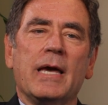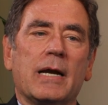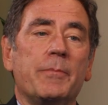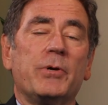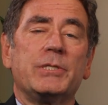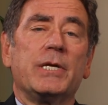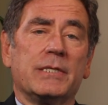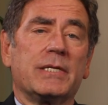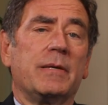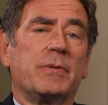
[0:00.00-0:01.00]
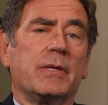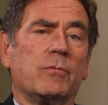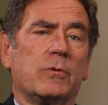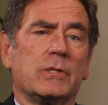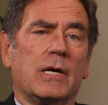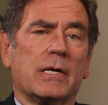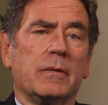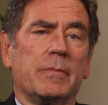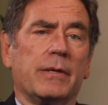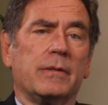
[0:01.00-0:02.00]
And I appreciate the same thing when we're
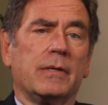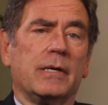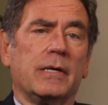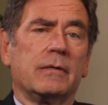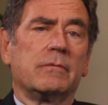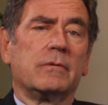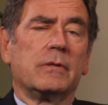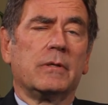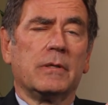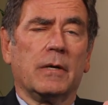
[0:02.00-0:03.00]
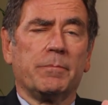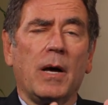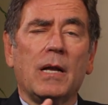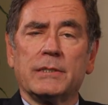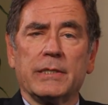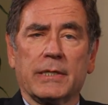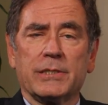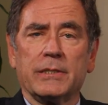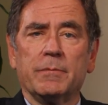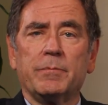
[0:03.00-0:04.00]
talking about
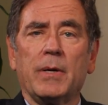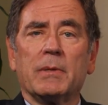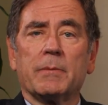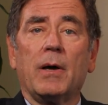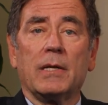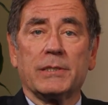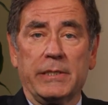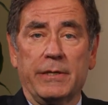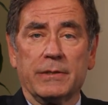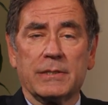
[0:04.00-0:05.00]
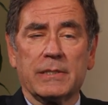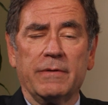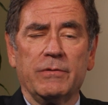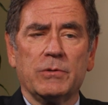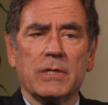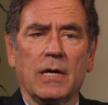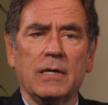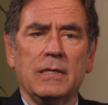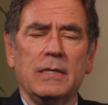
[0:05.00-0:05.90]
politics and public policy here in the state of Utah.